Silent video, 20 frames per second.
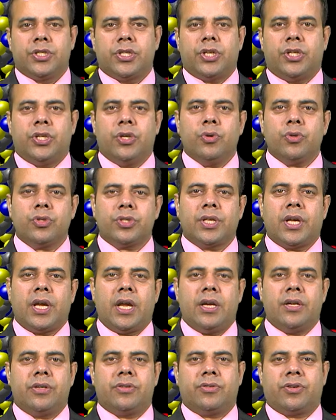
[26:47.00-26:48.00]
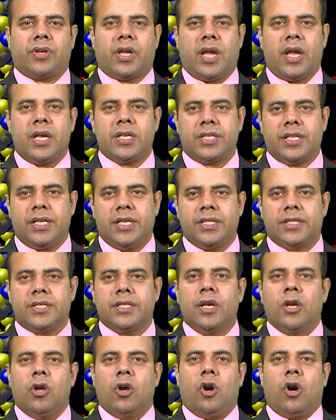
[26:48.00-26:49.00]
deduce the
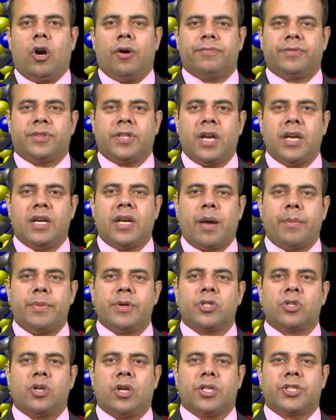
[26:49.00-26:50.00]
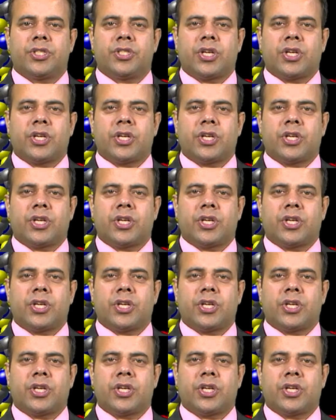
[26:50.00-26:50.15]
intricacies of three-dimensional